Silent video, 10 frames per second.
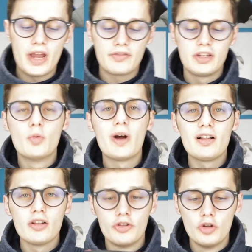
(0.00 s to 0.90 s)
have the
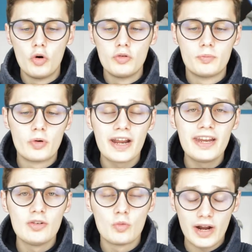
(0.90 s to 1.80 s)
well-known
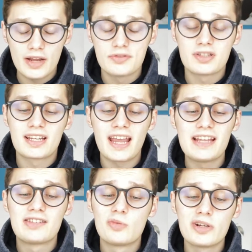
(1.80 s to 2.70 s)
Brainwavz
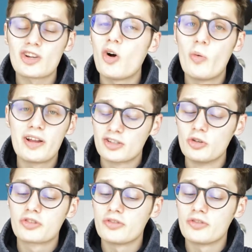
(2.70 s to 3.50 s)
case, which always looks